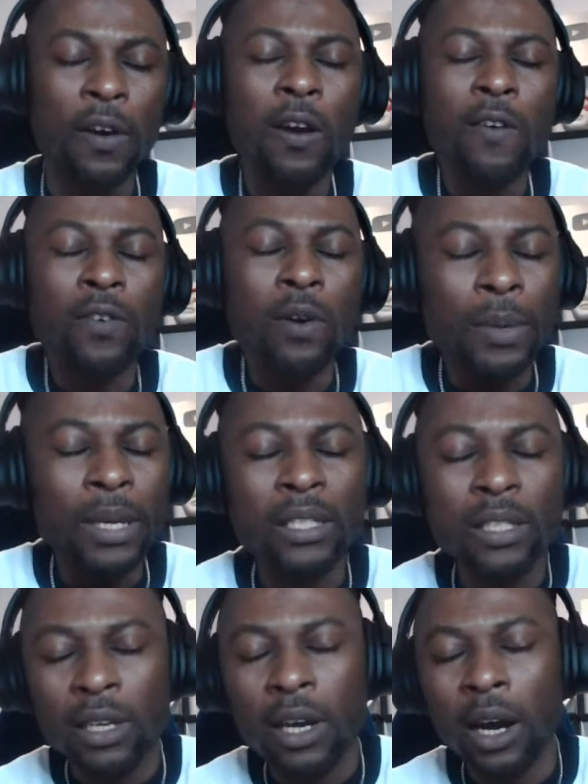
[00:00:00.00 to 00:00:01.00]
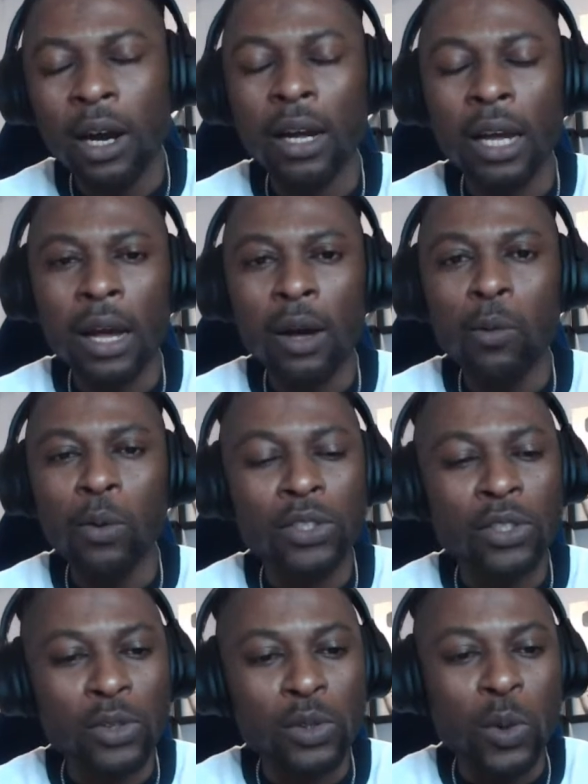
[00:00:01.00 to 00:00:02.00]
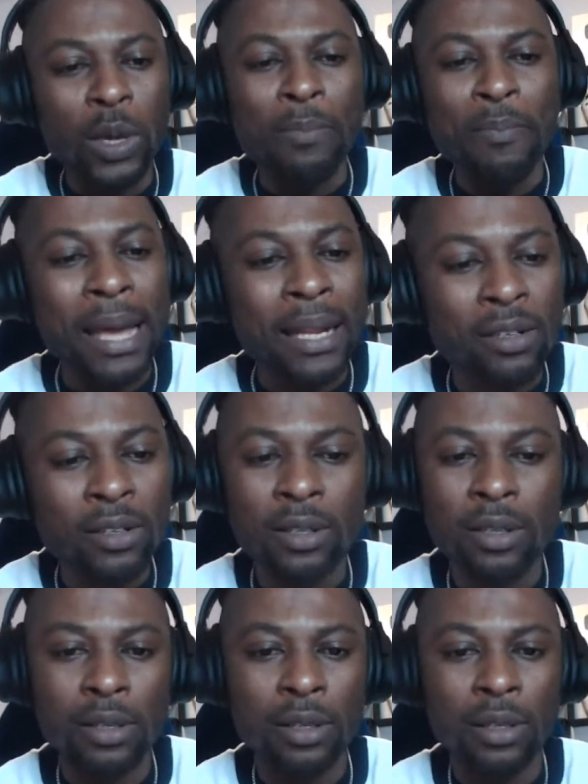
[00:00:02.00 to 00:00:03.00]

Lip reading: from India was just so immense.